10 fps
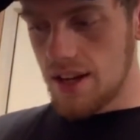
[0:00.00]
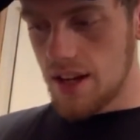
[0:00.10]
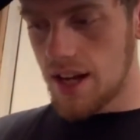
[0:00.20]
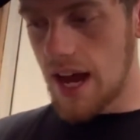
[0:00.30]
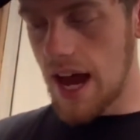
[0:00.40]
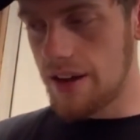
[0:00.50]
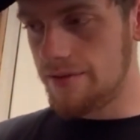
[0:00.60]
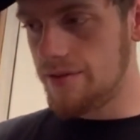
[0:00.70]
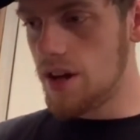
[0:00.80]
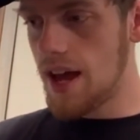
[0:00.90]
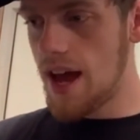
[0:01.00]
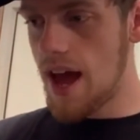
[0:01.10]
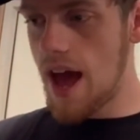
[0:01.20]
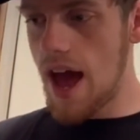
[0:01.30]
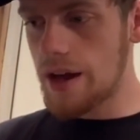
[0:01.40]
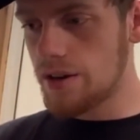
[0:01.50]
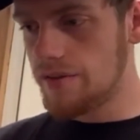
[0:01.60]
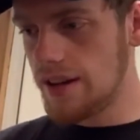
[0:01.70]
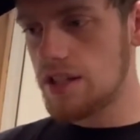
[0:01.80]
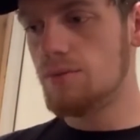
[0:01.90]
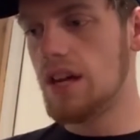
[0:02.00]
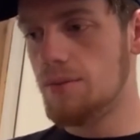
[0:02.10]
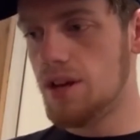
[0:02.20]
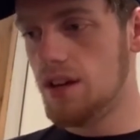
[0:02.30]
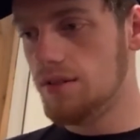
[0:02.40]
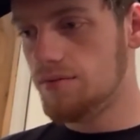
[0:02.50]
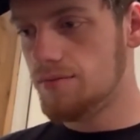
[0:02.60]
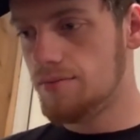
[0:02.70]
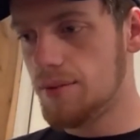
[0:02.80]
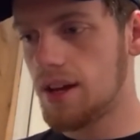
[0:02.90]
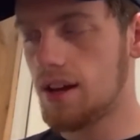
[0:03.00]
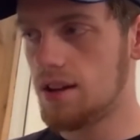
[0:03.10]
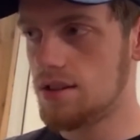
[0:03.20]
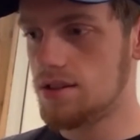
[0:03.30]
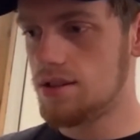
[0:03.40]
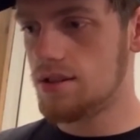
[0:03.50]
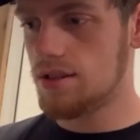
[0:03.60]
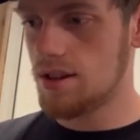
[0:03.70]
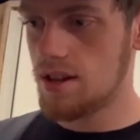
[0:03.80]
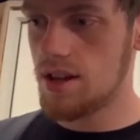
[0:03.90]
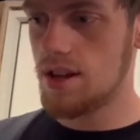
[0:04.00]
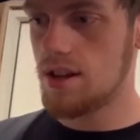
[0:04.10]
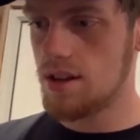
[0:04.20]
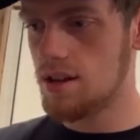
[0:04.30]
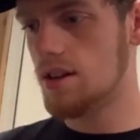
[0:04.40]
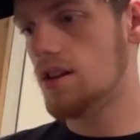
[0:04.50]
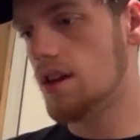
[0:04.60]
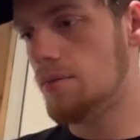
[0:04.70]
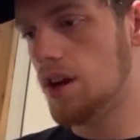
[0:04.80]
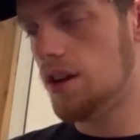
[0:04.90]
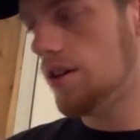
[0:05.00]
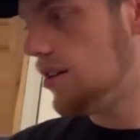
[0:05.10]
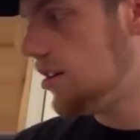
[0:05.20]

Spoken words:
kind of aggravates me a bit. Because, I mean,